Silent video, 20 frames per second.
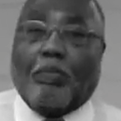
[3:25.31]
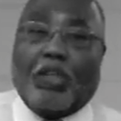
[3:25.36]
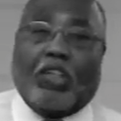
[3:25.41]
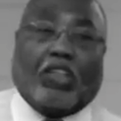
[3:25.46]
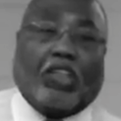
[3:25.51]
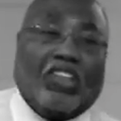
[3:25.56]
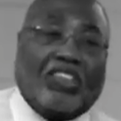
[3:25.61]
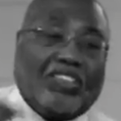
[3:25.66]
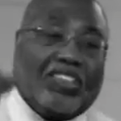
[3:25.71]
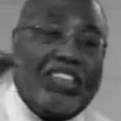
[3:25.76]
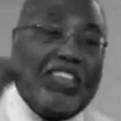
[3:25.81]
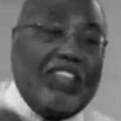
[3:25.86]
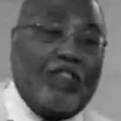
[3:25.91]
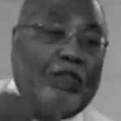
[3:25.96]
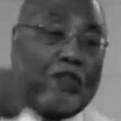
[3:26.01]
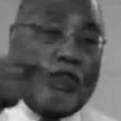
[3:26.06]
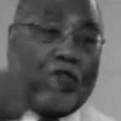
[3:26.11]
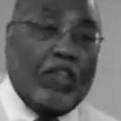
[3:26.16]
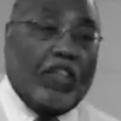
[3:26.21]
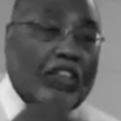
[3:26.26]
because he
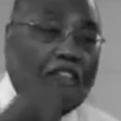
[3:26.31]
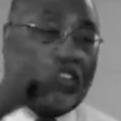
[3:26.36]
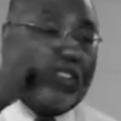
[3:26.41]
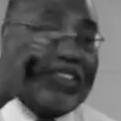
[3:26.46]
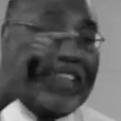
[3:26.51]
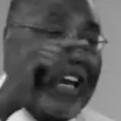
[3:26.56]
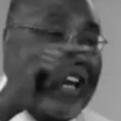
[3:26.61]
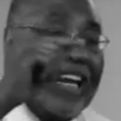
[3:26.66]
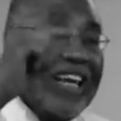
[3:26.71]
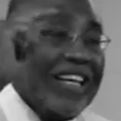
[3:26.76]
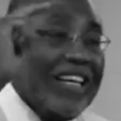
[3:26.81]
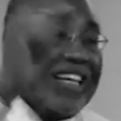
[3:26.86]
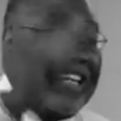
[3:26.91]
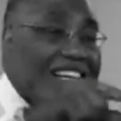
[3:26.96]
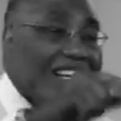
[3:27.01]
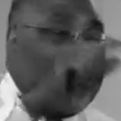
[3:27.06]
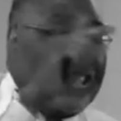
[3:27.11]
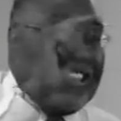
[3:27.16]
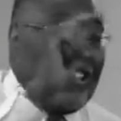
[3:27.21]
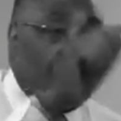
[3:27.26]
figures that
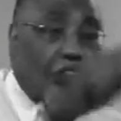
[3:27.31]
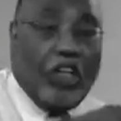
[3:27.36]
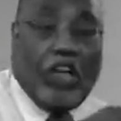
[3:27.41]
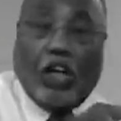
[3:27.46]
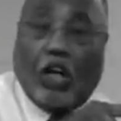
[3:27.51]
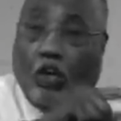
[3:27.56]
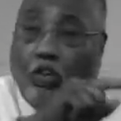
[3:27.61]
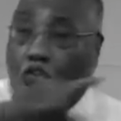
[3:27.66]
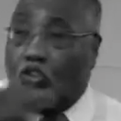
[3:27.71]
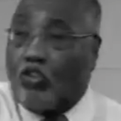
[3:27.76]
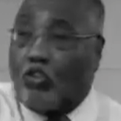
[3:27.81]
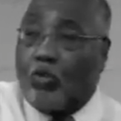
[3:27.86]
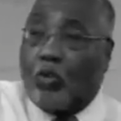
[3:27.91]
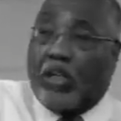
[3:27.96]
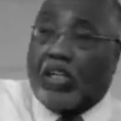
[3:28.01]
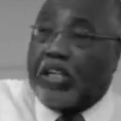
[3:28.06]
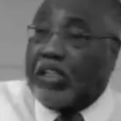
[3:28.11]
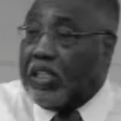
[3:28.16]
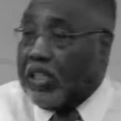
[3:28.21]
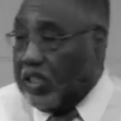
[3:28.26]
he can tell you
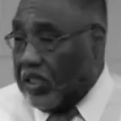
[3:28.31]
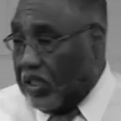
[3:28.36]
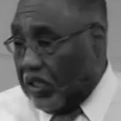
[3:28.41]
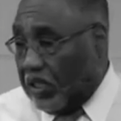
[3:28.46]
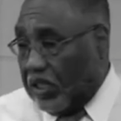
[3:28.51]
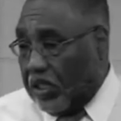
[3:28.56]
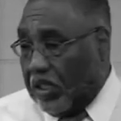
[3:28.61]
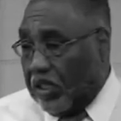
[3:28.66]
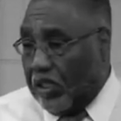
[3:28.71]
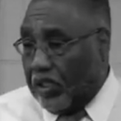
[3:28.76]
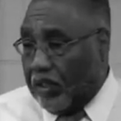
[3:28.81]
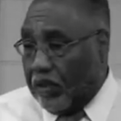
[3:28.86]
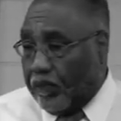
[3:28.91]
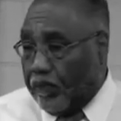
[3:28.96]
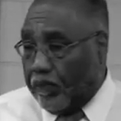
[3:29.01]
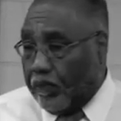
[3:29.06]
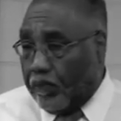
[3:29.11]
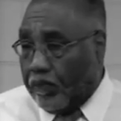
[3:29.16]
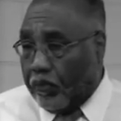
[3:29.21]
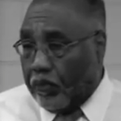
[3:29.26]
anything.
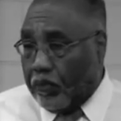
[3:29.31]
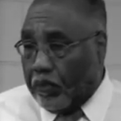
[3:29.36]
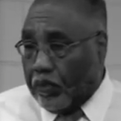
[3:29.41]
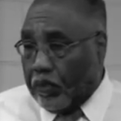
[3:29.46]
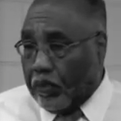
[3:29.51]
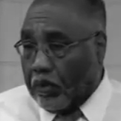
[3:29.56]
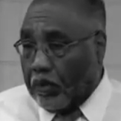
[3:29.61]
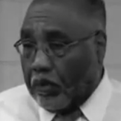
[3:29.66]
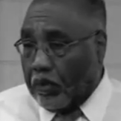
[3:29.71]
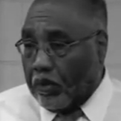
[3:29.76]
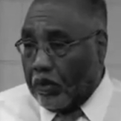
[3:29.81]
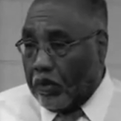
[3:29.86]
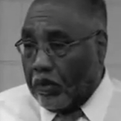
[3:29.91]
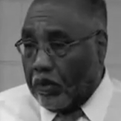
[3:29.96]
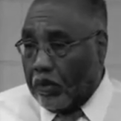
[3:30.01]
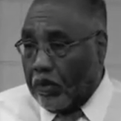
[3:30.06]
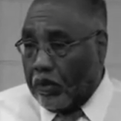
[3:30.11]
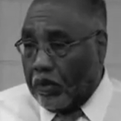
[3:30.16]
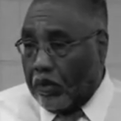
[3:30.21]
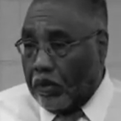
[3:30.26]

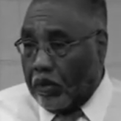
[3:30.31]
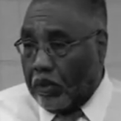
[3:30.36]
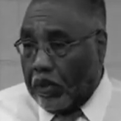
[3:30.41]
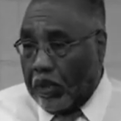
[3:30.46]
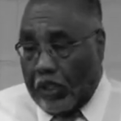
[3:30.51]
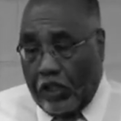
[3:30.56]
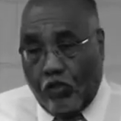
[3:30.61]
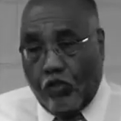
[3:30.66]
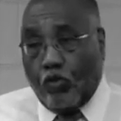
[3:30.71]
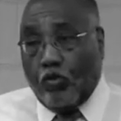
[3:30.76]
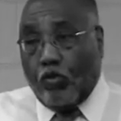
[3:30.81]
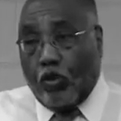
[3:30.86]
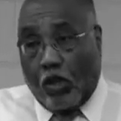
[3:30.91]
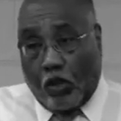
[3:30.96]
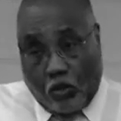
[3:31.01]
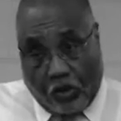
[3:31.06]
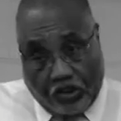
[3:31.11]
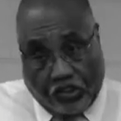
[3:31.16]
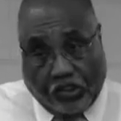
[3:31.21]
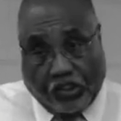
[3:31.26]
And you
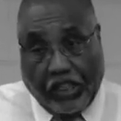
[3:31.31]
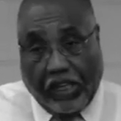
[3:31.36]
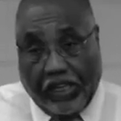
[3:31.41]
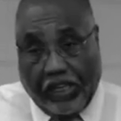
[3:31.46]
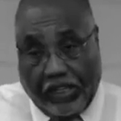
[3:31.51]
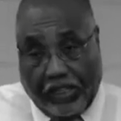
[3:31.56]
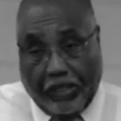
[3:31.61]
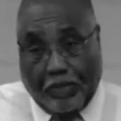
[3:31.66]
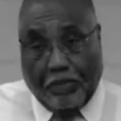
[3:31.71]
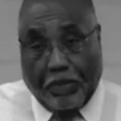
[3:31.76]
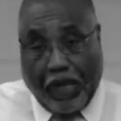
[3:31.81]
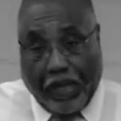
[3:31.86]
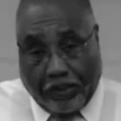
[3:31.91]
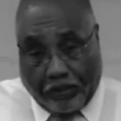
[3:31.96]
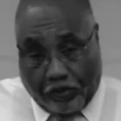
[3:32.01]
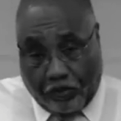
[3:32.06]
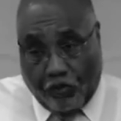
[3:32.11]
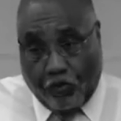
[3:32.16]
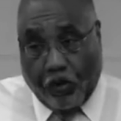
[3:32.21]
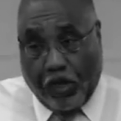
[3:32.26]
know the saying
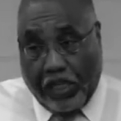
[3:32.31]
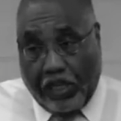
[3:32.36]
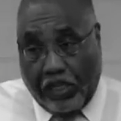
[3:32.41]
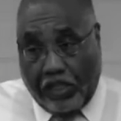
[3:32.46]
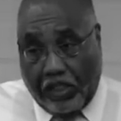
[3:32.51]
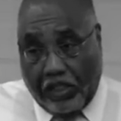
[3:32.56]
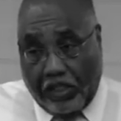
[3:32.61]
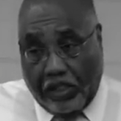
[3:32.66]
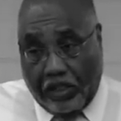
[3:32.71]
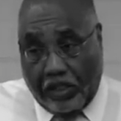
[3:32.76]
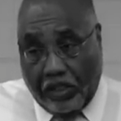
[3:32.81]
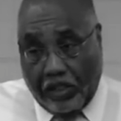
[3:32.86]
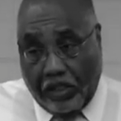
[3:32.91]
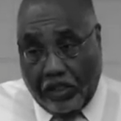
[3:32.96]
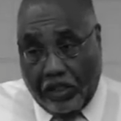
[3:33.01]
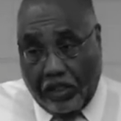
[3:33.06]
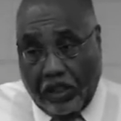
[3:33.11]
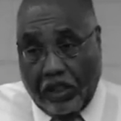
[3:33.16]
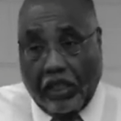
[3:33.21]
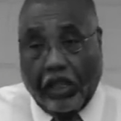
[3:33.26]
about the raining,
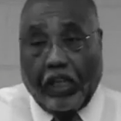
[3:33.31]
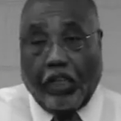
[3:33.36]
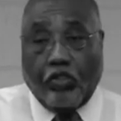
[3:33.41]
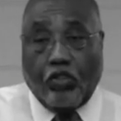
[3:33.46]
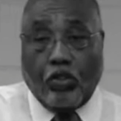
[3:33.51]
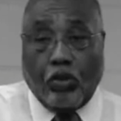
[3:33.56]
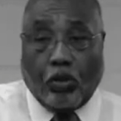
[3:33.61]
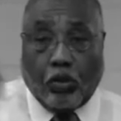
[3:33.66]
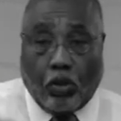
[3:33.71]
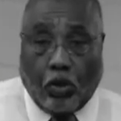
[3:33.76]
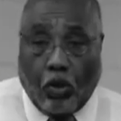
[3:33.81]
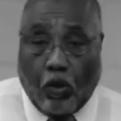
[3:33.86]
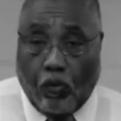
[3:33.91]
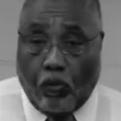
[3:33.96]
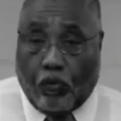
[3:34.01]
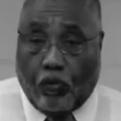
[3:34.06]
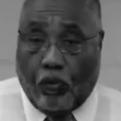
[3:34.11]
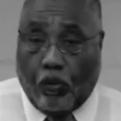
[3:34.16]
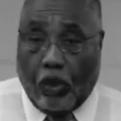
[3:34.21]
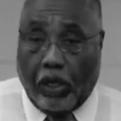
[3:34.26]
and you'll go
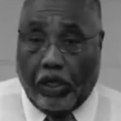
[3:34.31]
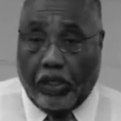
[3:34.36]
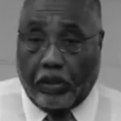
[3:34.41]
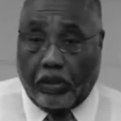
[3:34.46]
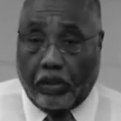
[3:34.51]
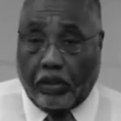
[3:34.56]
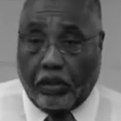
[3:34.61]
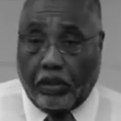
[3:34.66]
for it.